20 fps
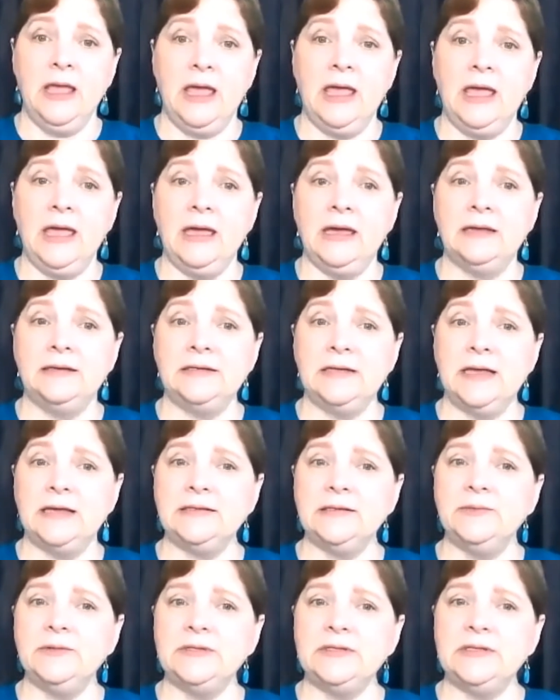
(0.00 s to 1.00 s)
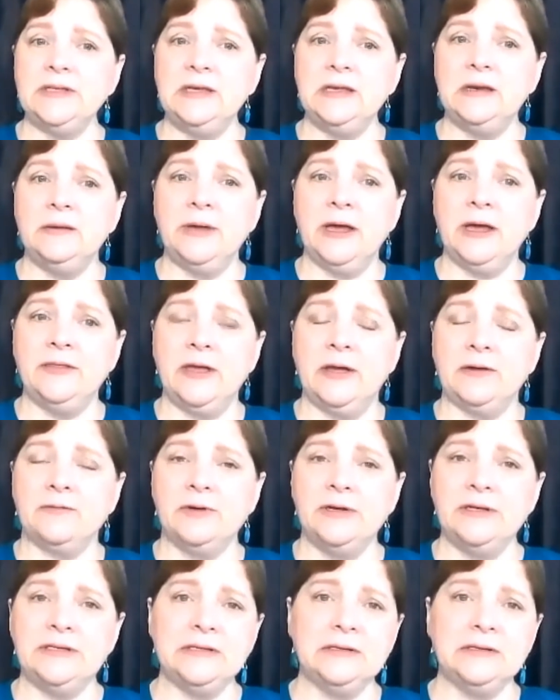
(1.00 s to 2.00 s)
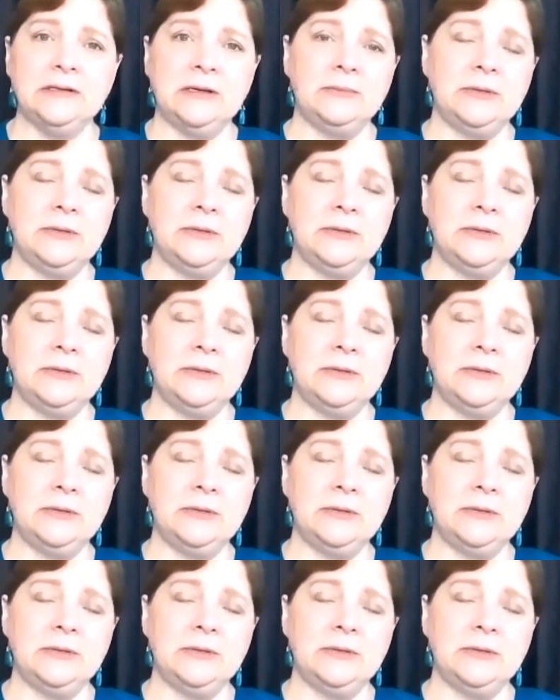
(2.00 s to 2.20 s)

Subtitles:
And as I was thinking about that recently,